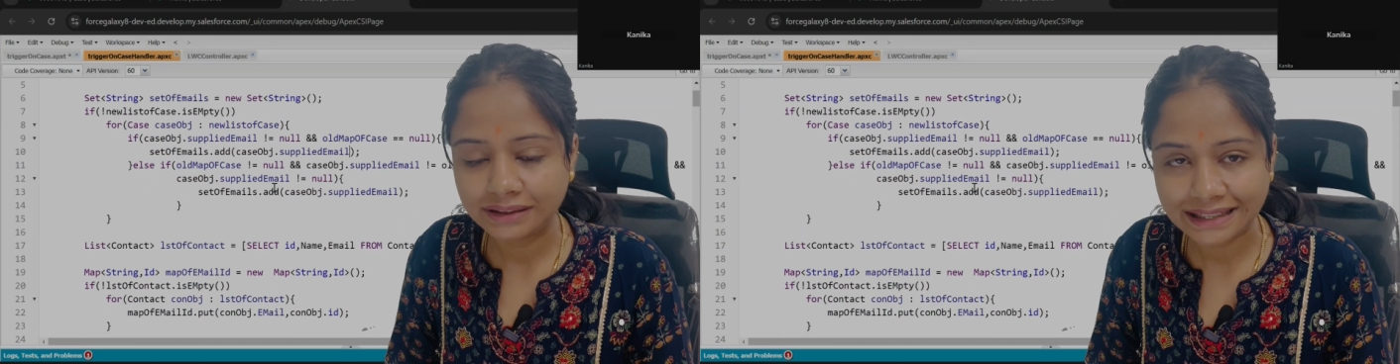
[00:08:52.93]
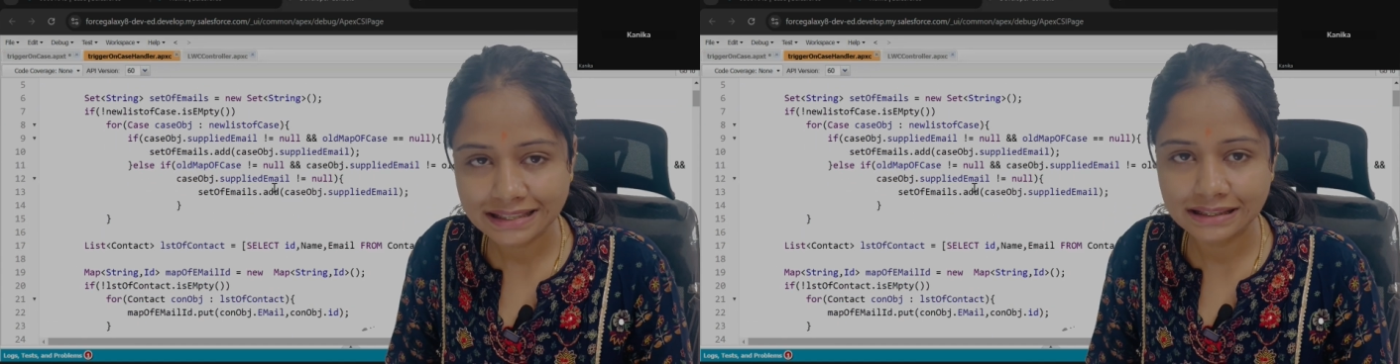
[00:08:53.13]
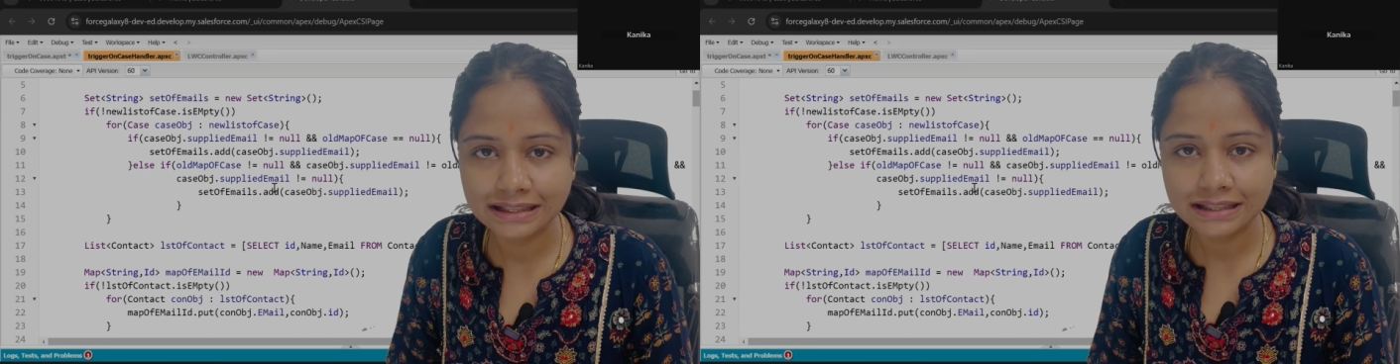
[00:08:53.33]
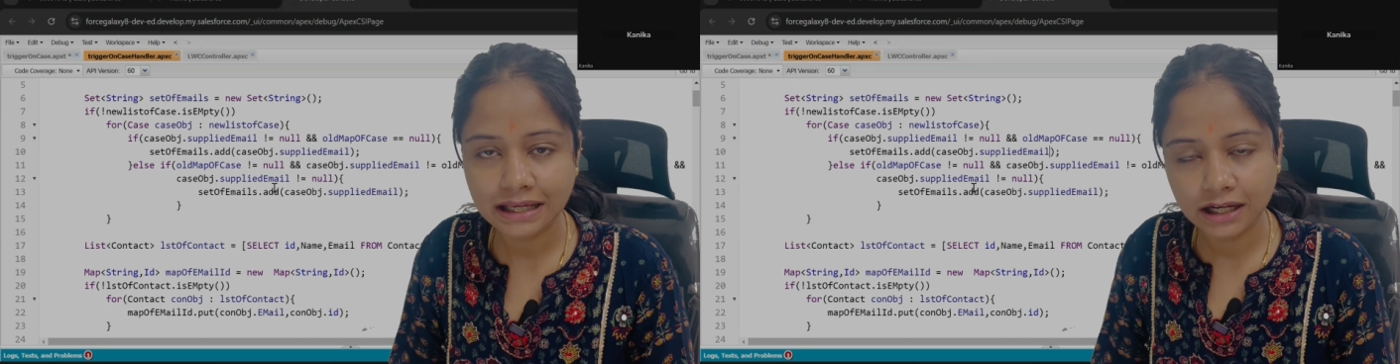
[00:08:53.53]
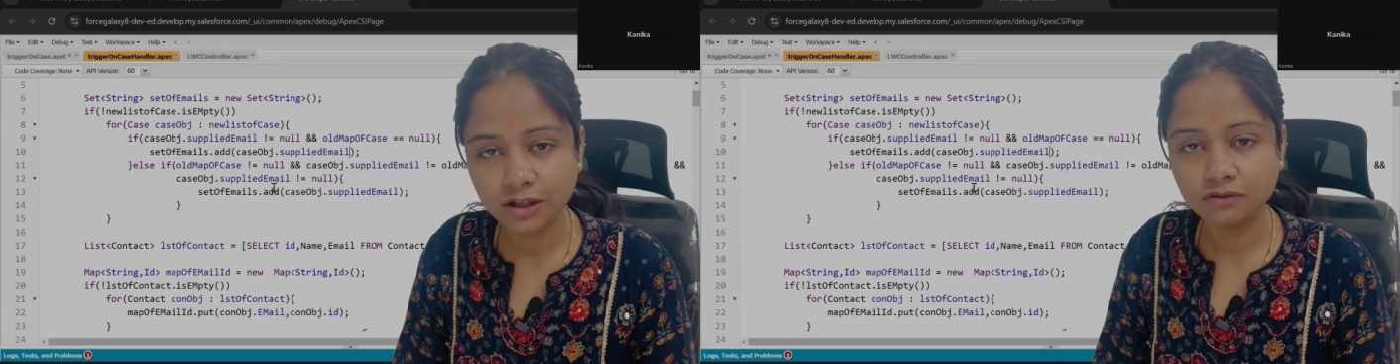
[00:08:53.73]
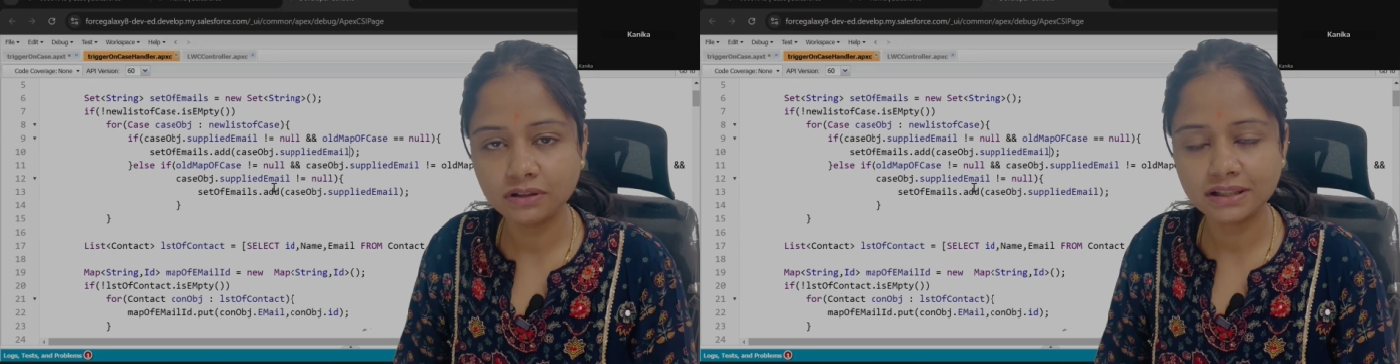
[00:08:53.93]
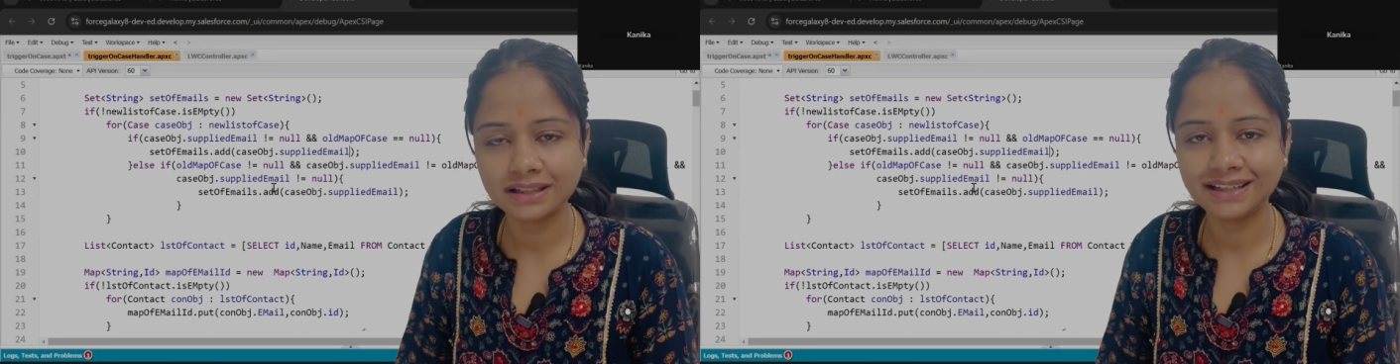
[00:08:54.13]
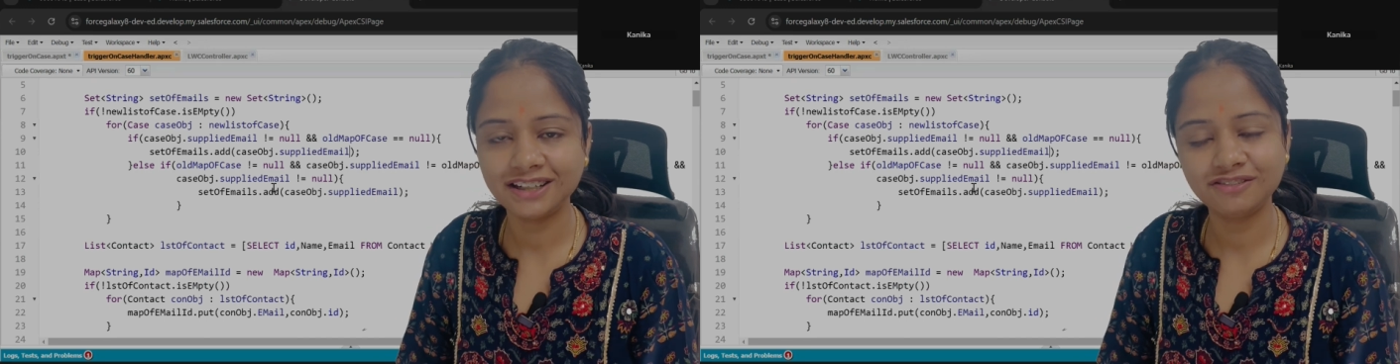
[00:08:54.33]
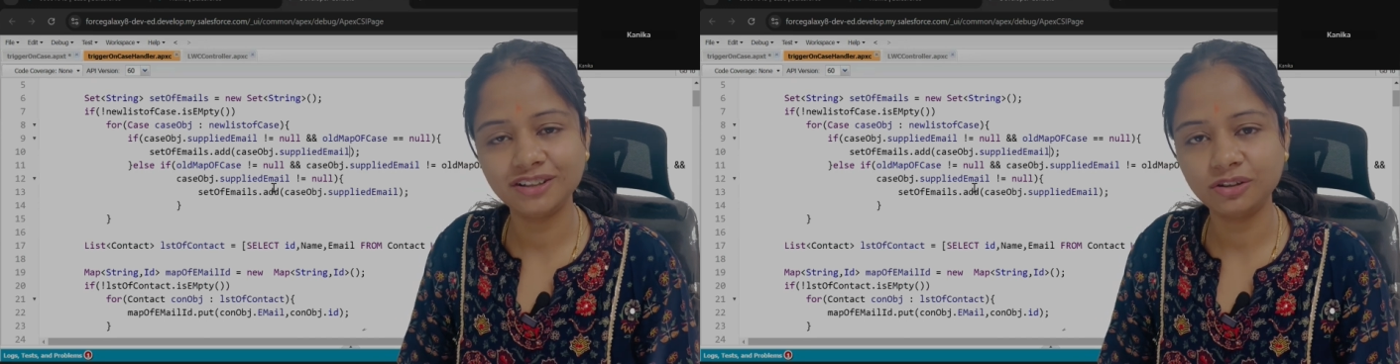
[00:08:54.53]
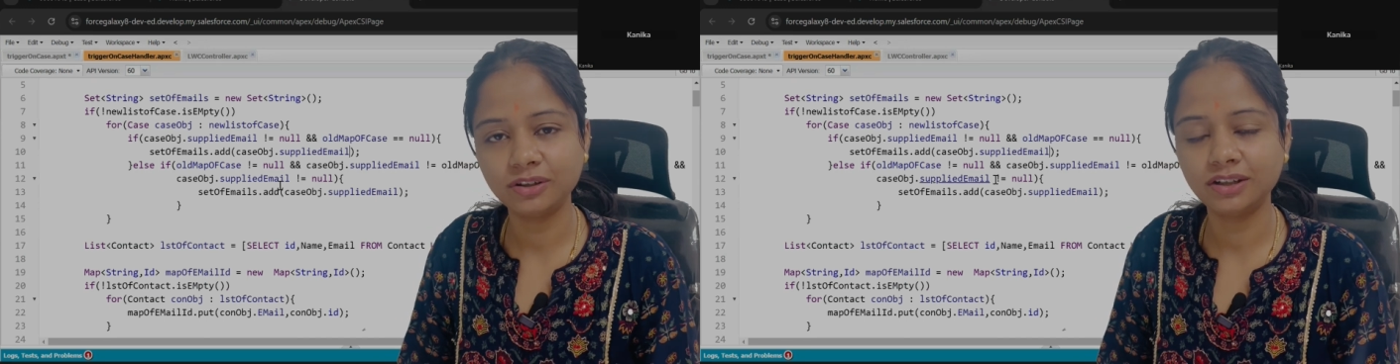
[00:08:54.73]
test this and you will see it will
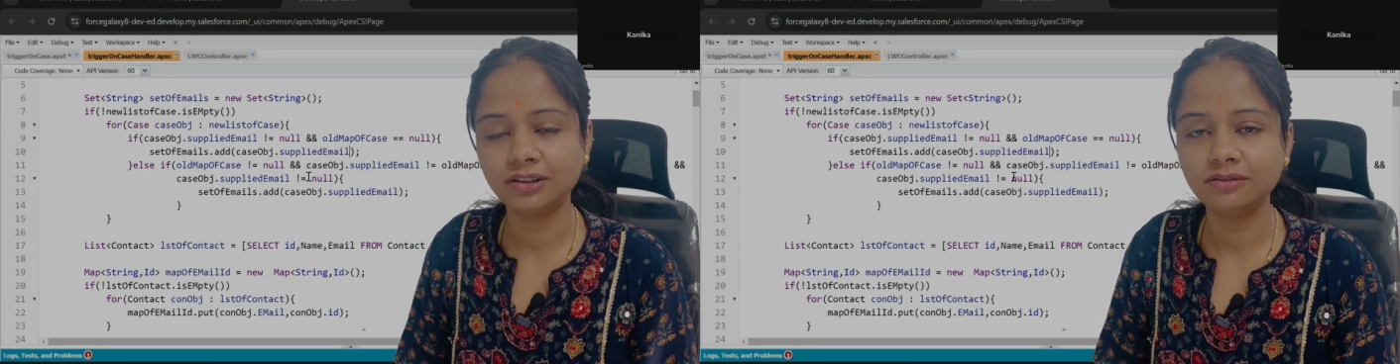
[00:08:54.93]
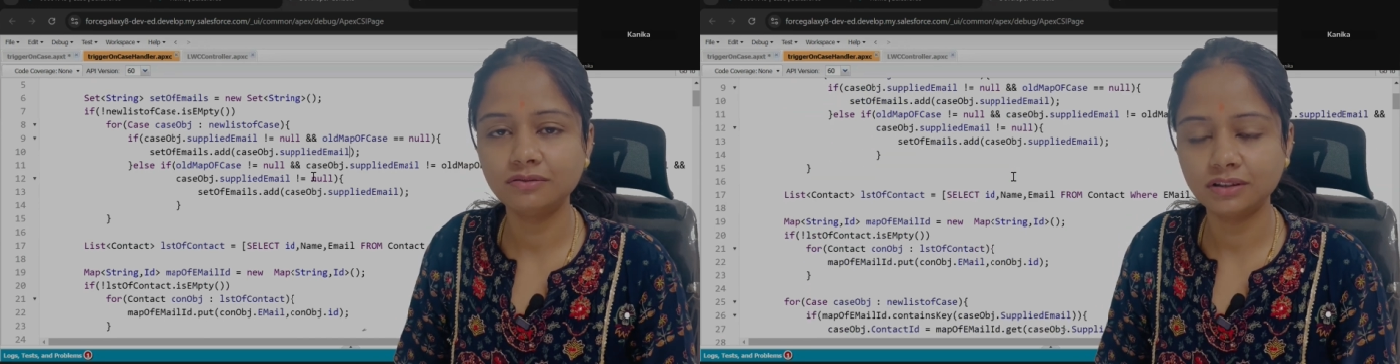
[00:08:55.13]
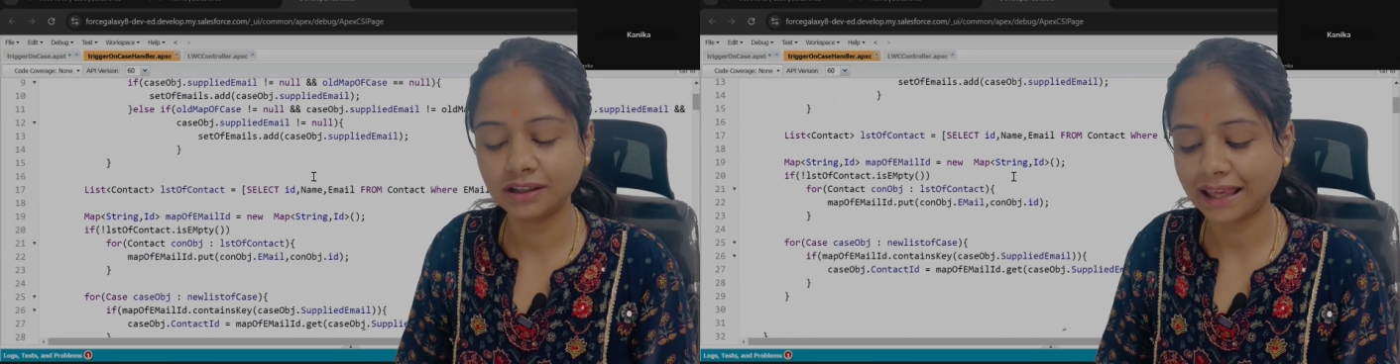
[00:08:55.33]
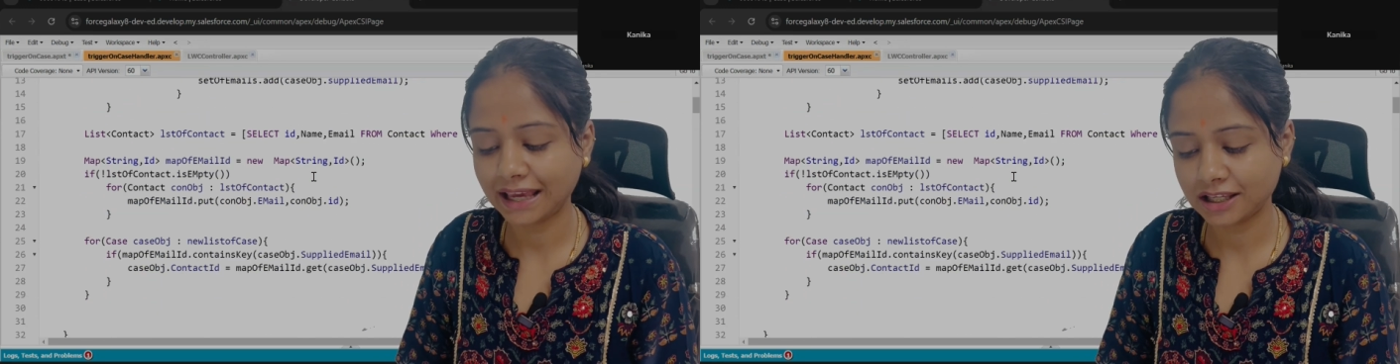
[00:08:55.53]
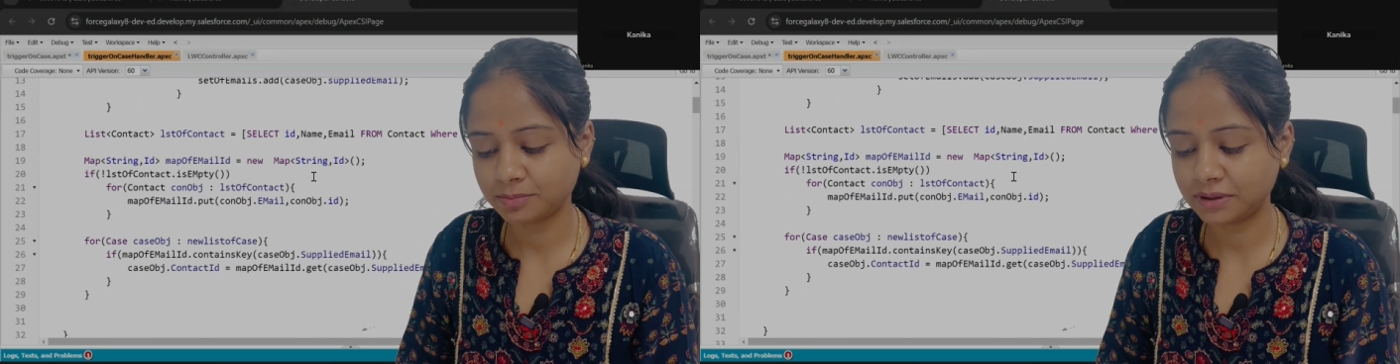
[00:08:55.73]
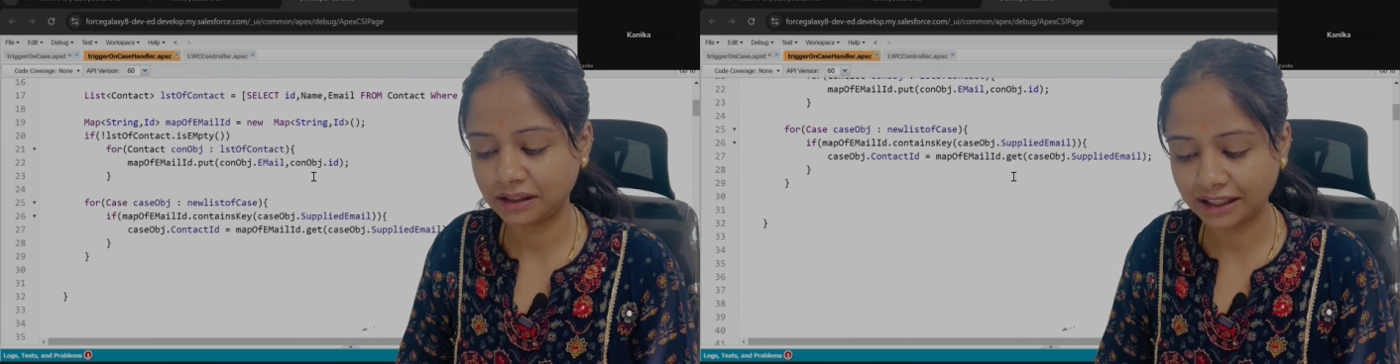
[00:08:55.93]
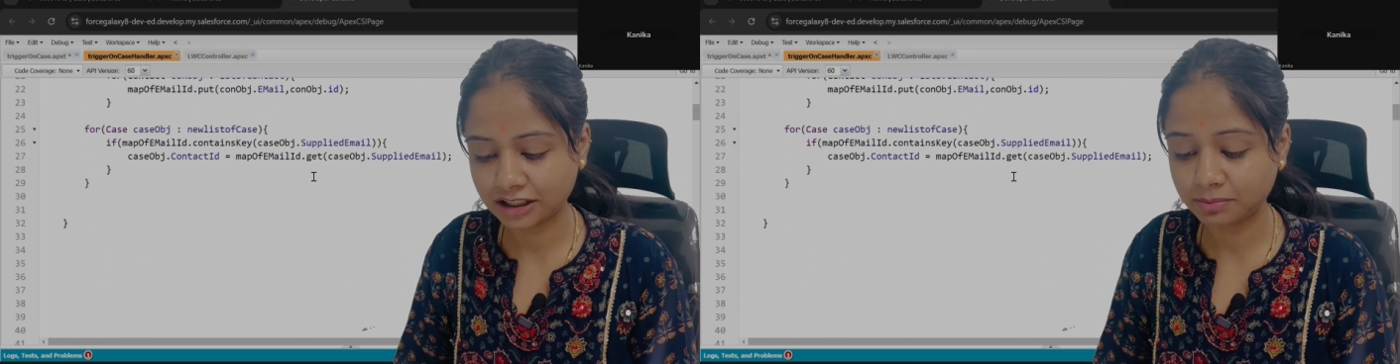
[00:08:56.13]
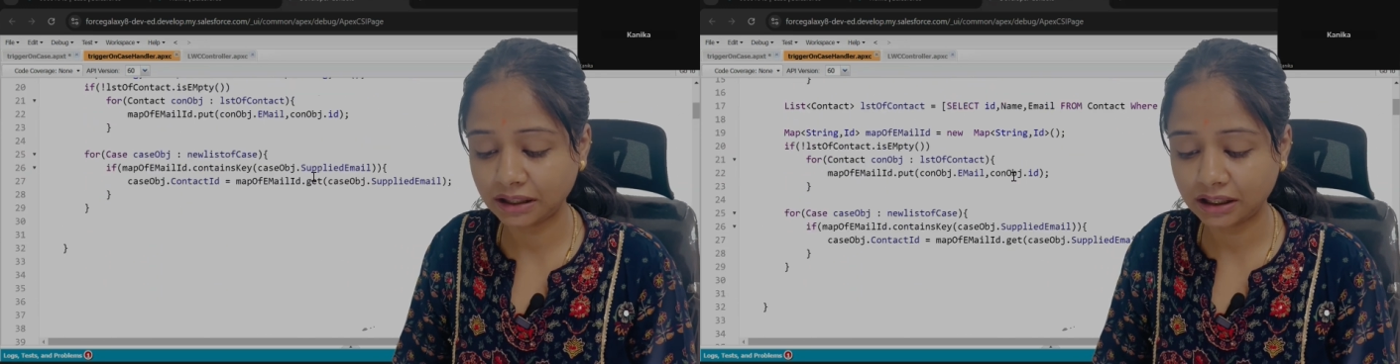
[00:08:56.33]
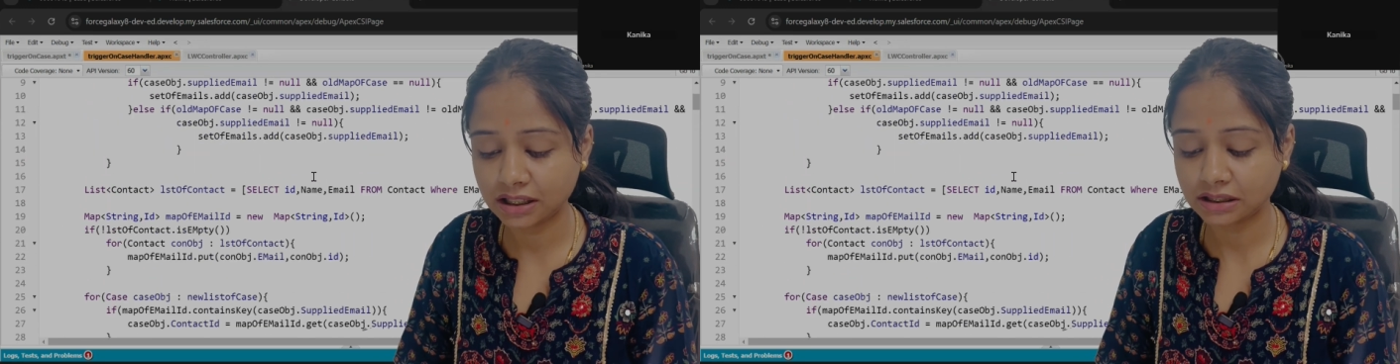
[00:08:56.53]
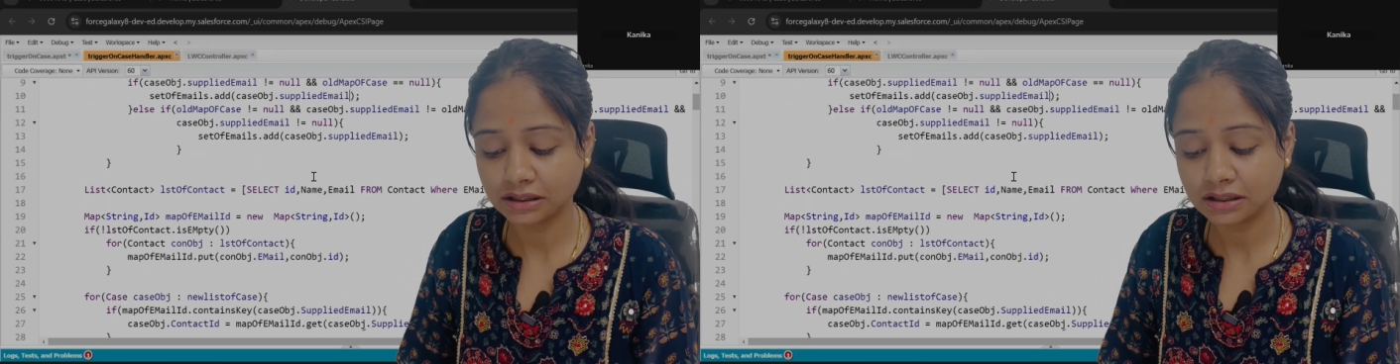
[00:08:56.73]
going to work as per the
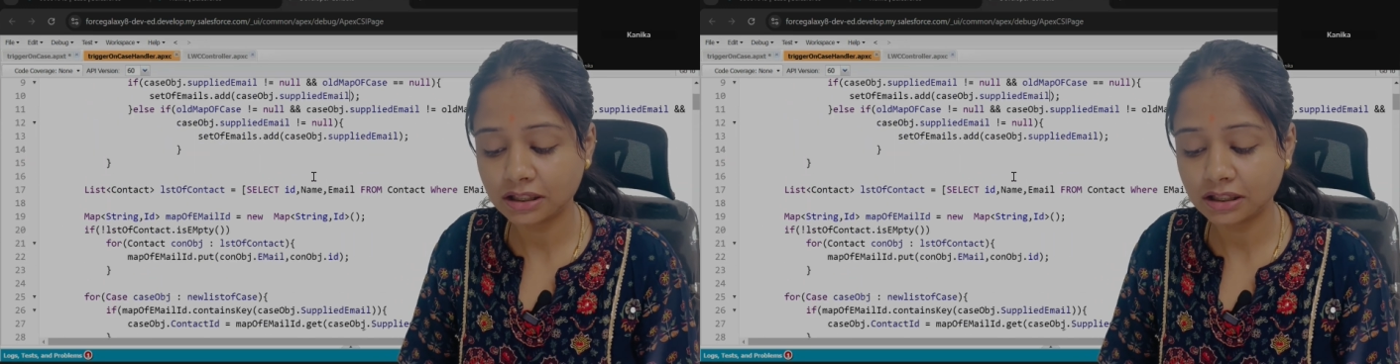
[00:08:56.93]
expectations.